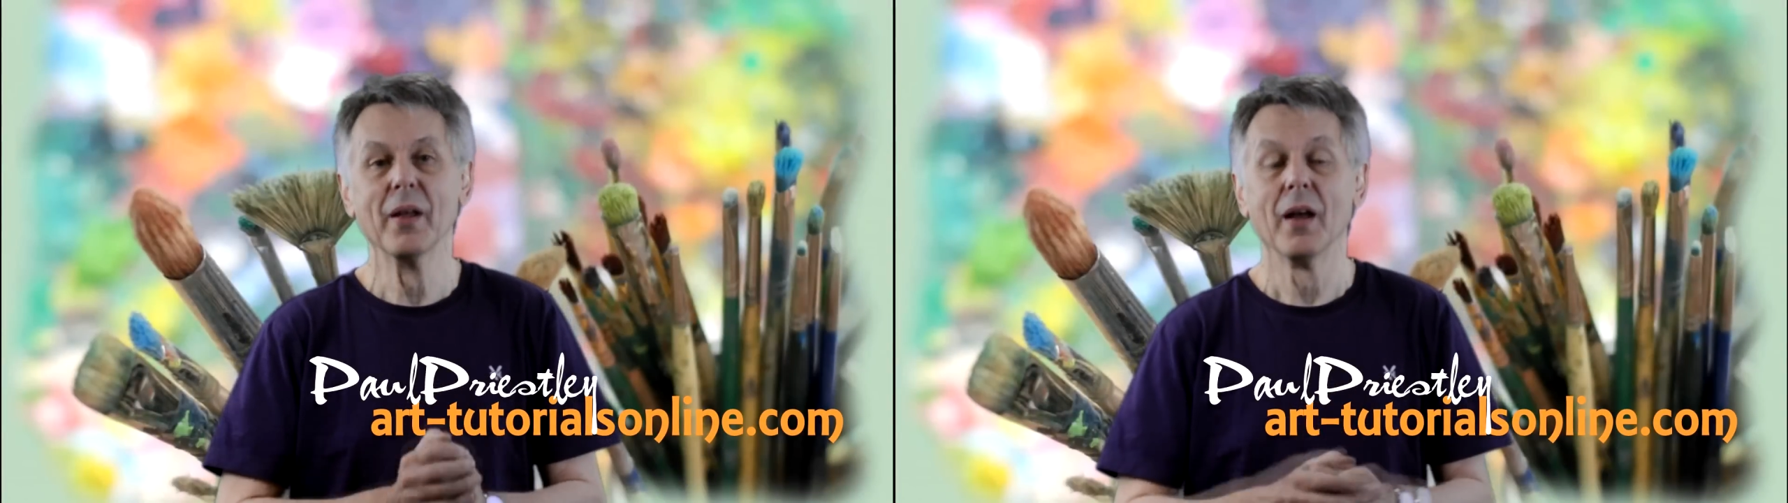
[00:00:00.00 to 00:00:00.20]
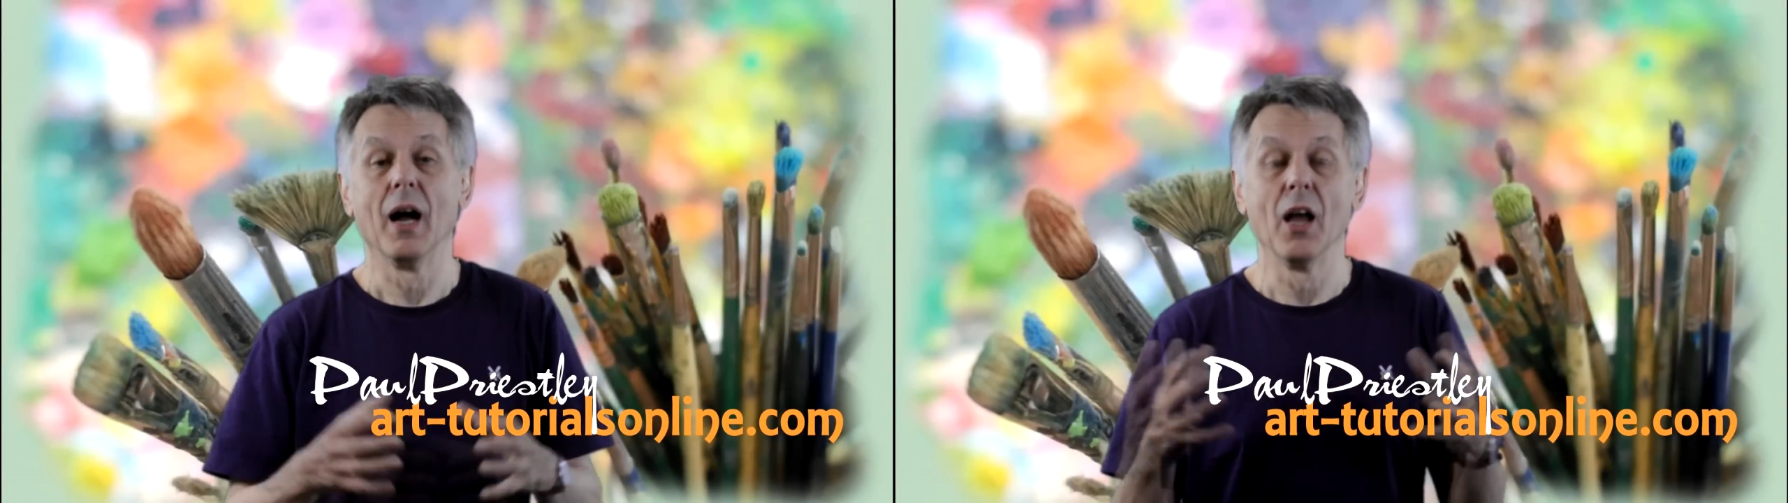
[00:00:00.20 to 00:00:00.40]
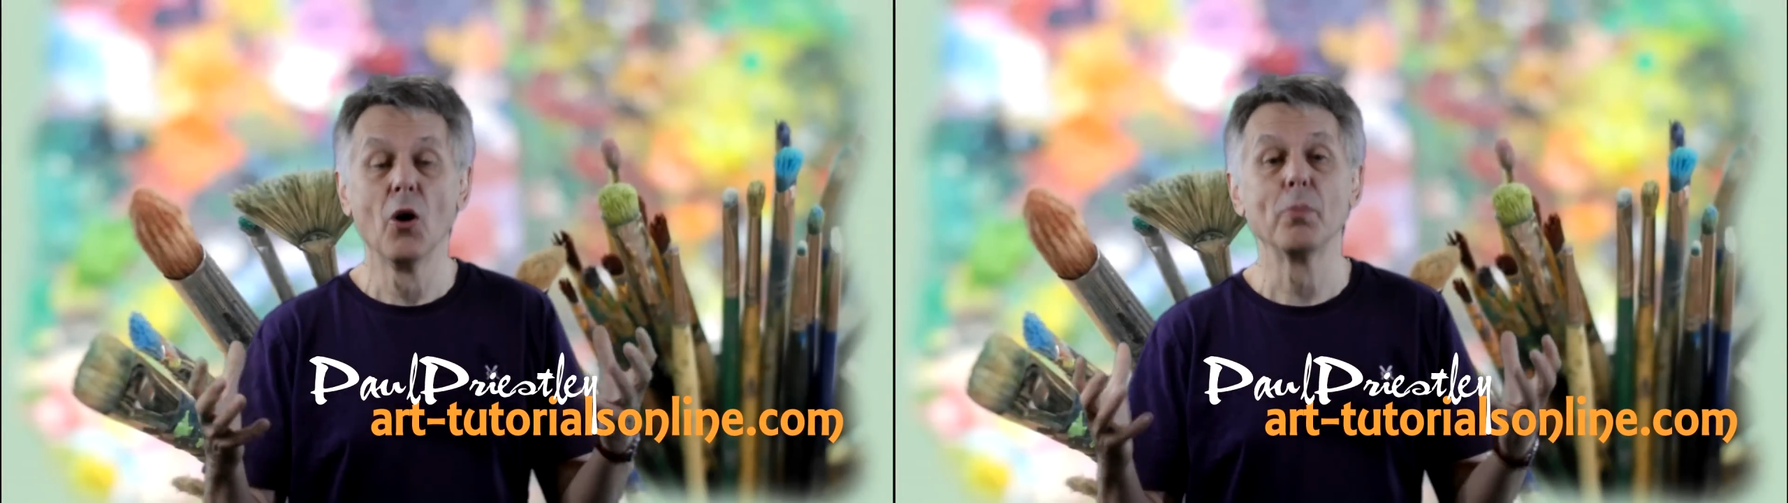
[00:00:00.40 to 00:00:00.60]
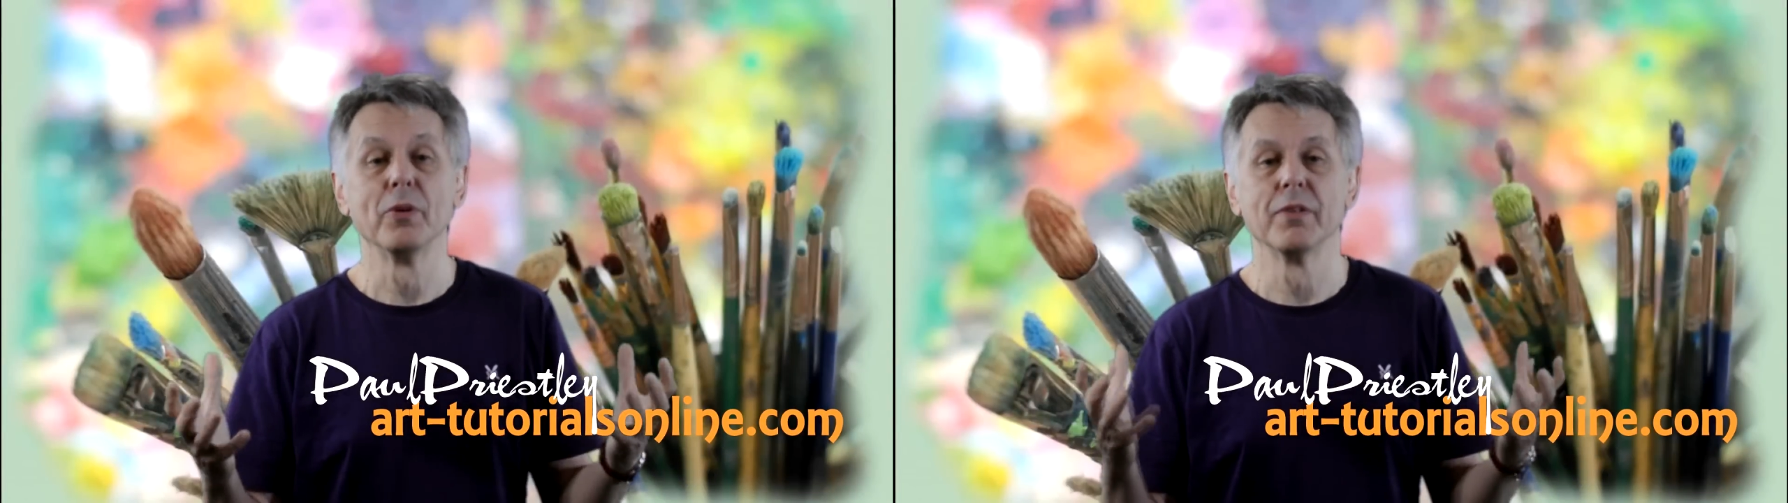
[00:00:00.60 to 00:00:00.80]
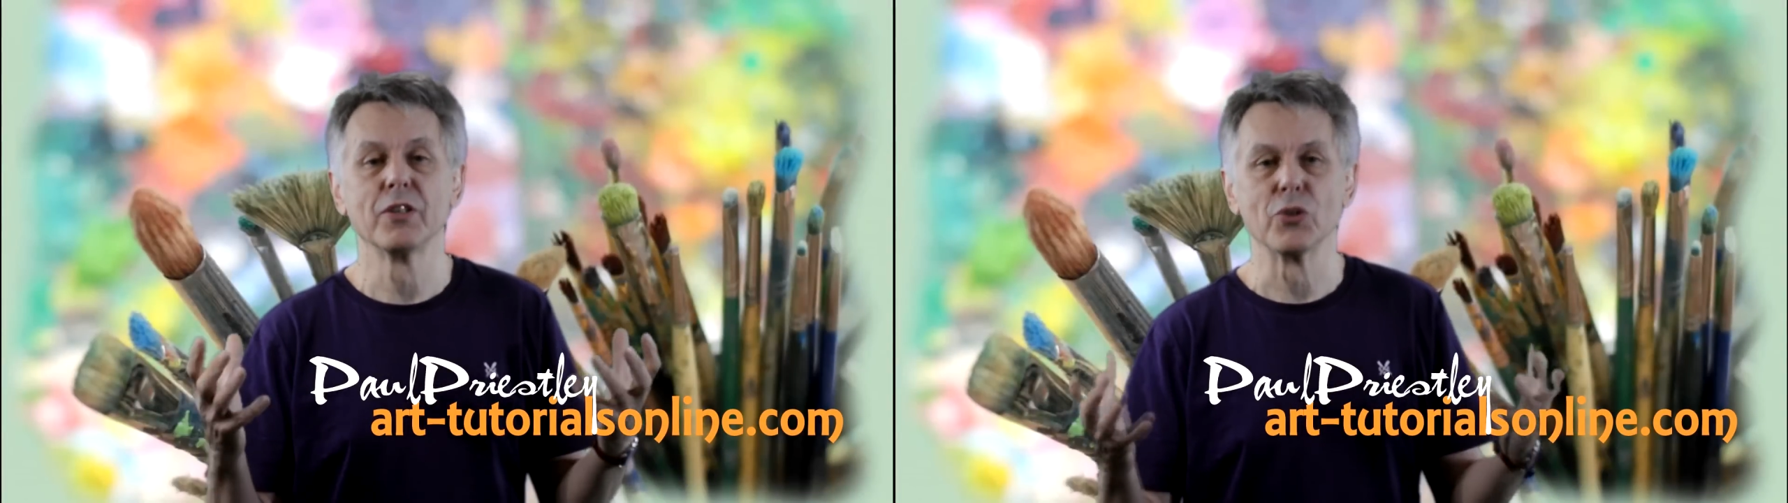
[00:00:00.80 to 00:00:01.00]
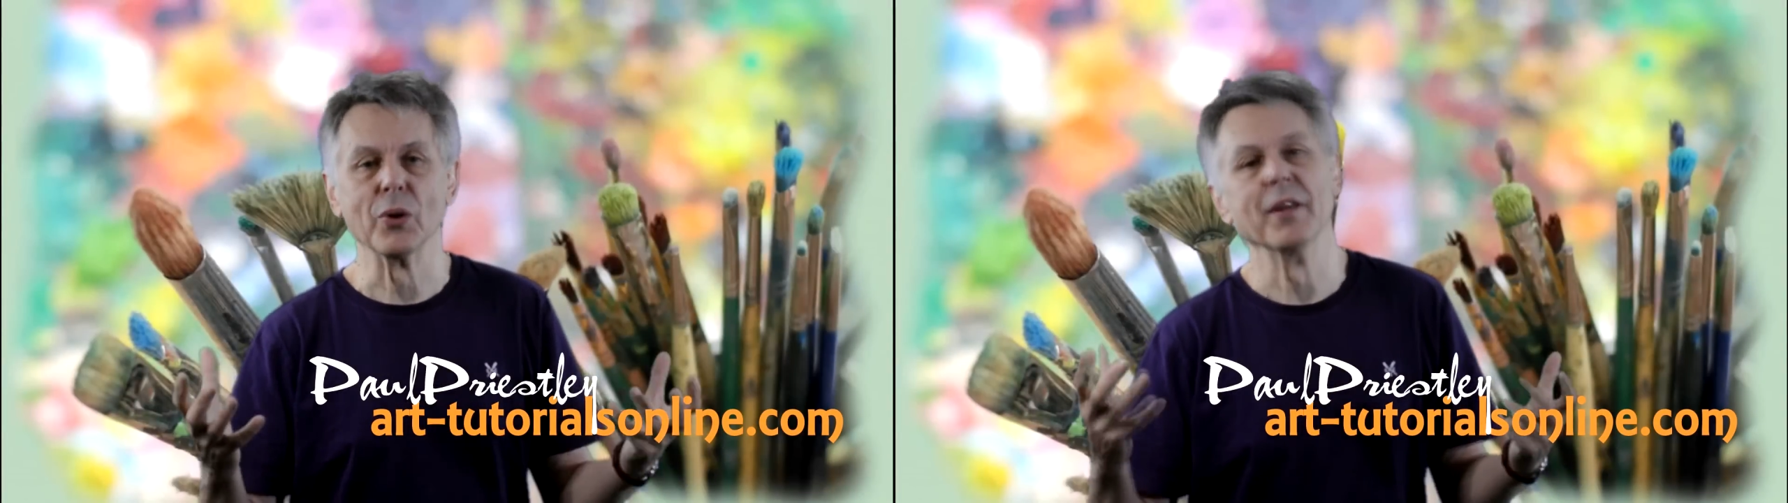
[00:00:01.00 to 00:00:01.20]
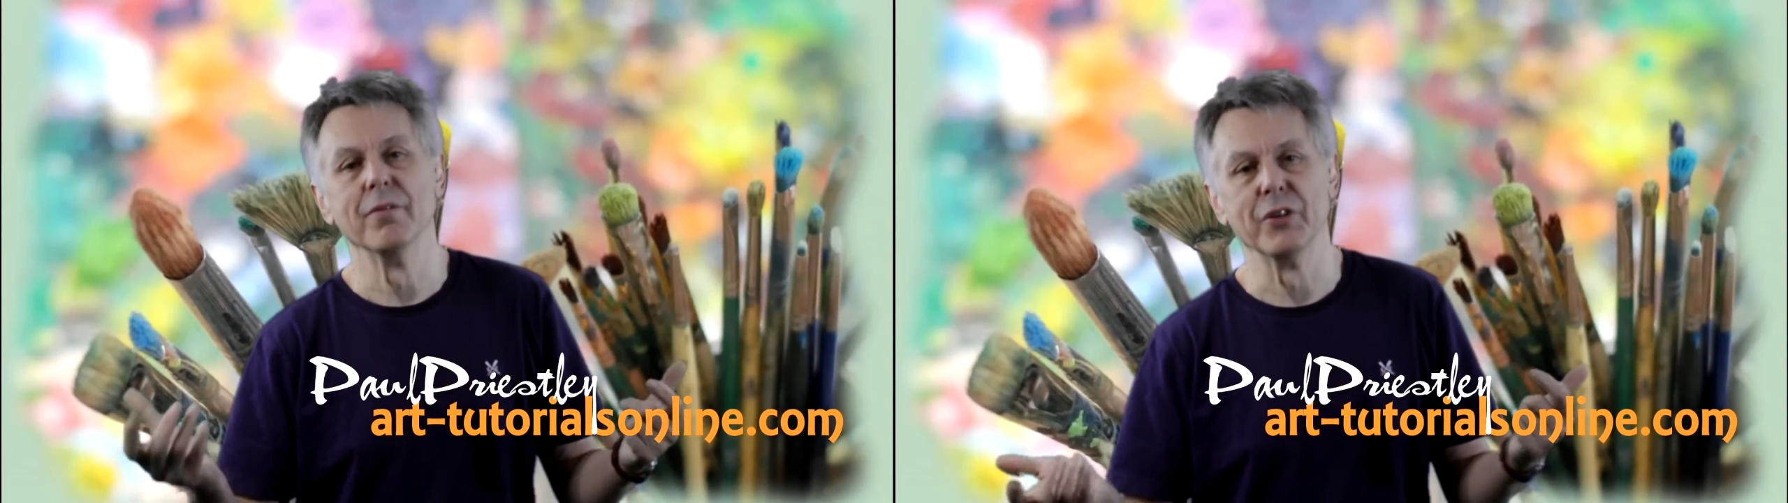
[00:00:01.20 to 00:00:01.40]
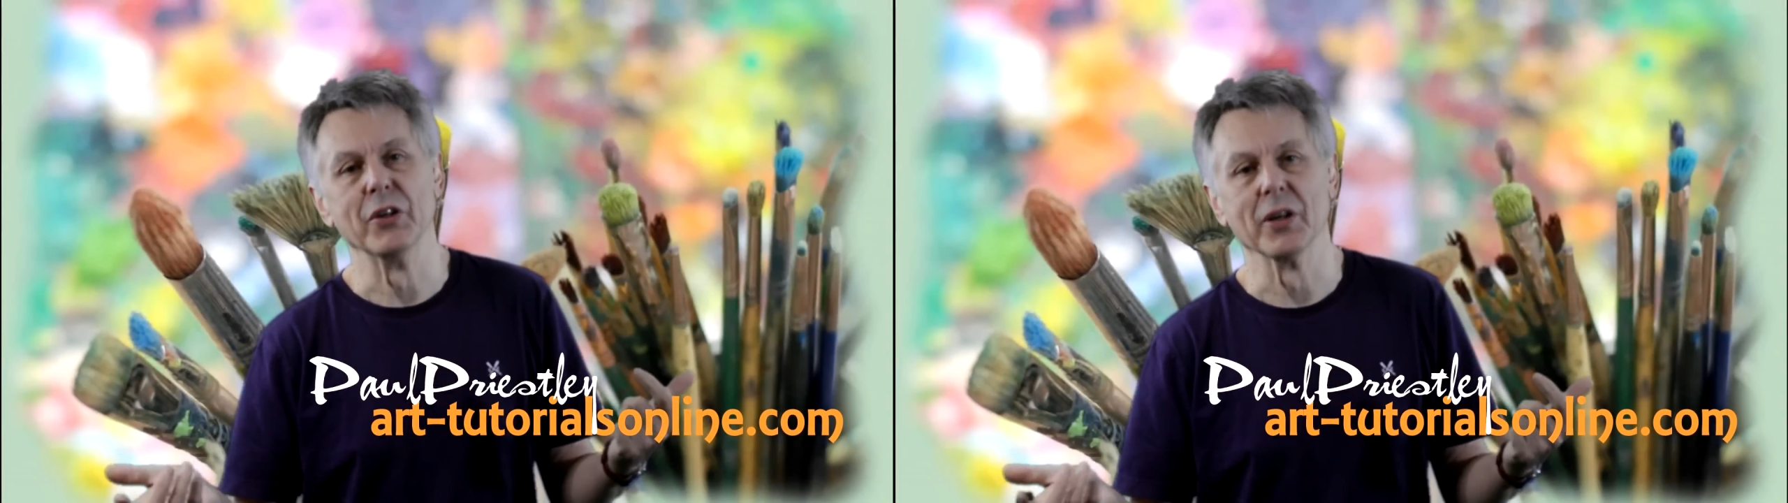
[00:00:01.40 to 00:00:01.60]
I hope you've enjoyed the
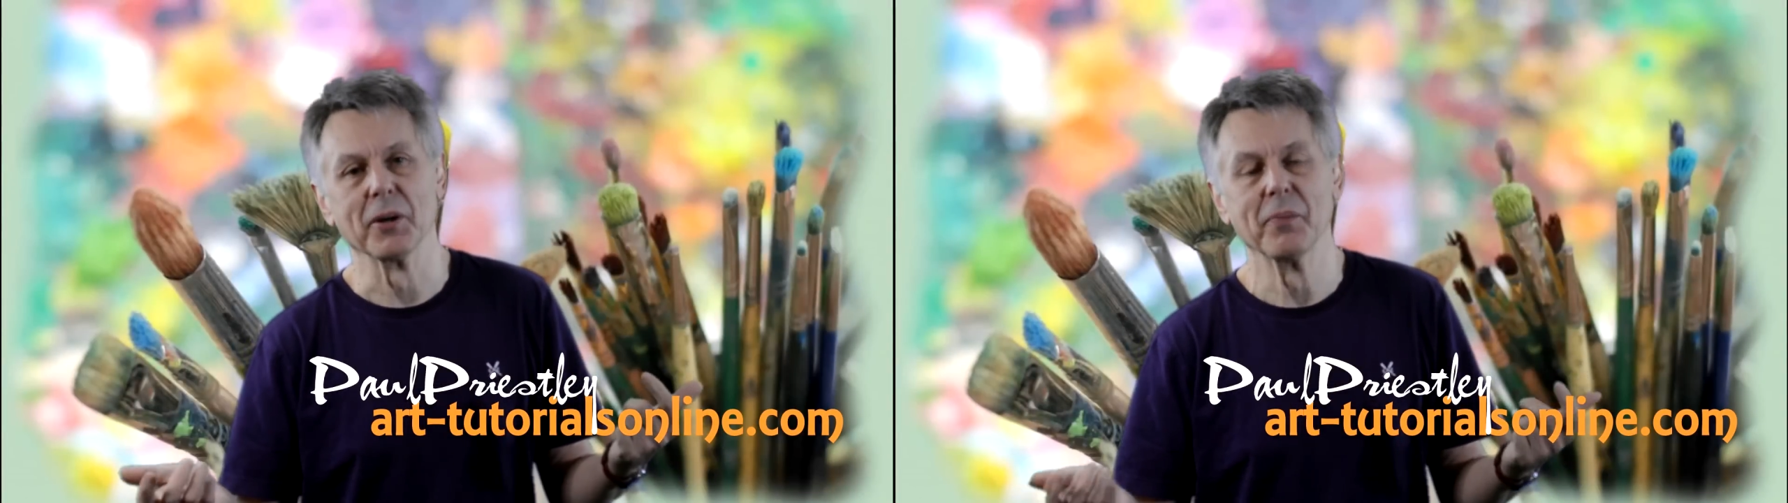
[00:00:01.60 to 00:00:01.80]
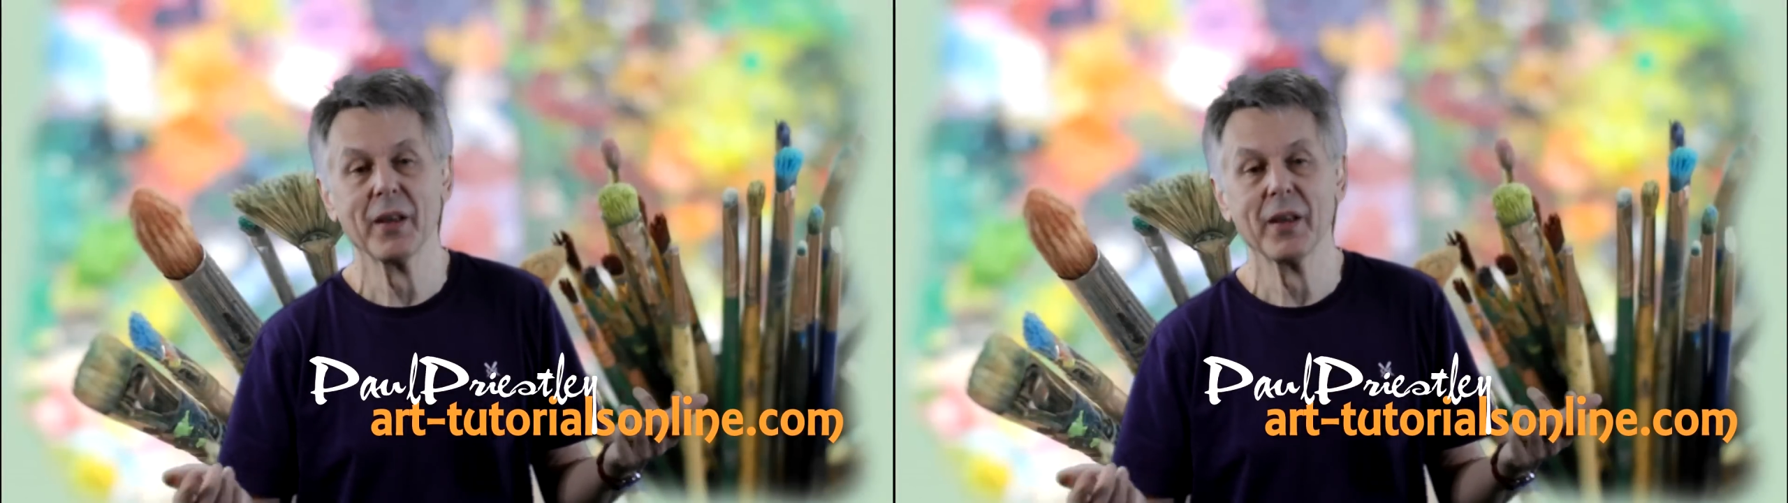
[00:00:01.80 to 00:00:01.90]
video.